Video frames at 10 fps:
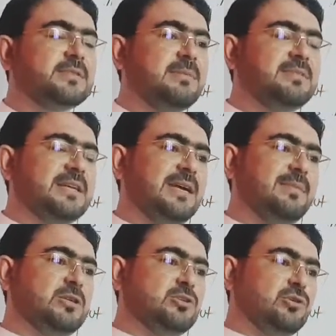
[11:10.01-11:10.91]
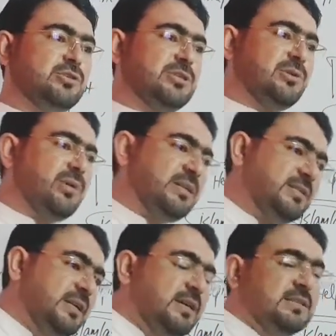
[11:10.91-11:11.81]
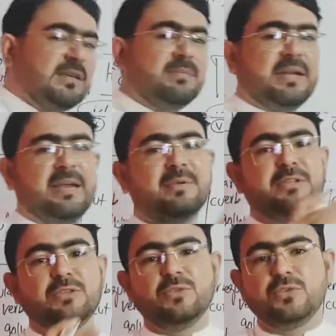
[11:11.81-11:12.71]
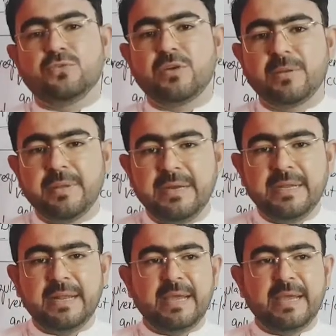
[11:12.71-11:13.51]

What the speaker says: Sometime it shows request, sometime it is used for ability,